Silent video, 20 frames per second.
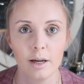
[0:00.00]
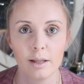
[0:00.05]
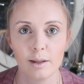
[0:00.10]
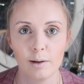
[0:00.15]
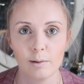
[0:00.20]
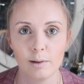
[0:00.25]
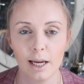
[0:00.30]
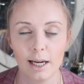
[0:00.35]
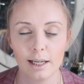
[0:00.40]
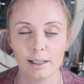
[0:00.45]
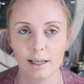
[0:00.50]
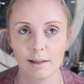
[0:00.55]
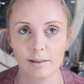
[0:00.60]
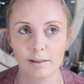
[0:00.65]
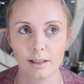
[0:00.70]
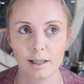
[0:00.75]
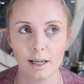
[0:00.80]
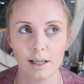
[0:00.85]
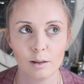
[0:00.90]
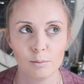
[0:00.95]
they only had like
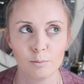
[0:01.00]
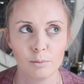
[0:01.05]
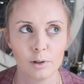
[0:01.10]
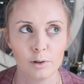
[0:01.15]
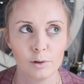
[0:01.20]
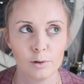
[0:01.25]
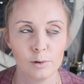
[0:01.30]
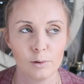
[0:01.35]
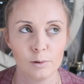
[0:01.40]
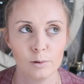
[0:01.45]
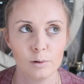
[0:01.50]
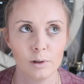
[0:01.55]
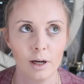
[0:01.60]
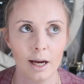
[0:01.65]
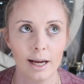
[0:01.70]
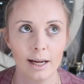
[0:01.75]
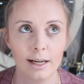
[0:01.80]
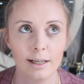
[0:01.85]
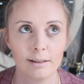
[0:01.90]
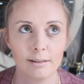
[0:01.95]
the color blue
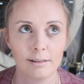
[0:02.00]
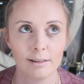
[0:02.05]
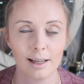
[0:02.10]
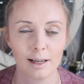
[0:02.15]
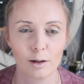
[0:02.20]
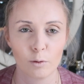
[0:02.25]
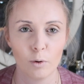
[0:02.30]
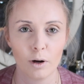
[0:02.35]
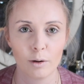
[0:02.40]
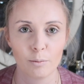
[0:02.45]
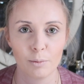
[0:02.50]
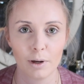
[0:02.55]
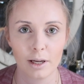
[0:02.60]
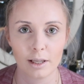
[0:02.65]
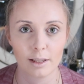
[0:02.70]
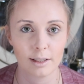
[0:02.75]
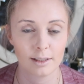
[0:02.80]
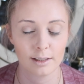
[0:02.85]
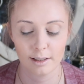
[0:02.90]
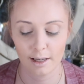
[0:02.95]
and like one
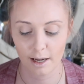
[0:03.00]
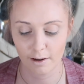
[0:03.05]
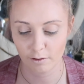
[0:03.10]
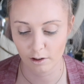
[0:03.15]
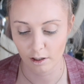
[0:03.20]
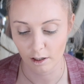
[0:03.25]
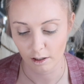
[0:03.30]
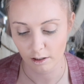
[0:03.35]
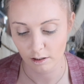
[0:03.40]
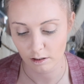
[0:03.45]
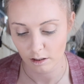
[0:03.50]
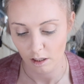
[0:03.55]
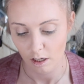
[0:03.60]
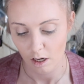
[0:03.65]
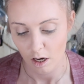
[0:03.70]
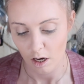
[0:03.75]
pink. They didn't have a lot.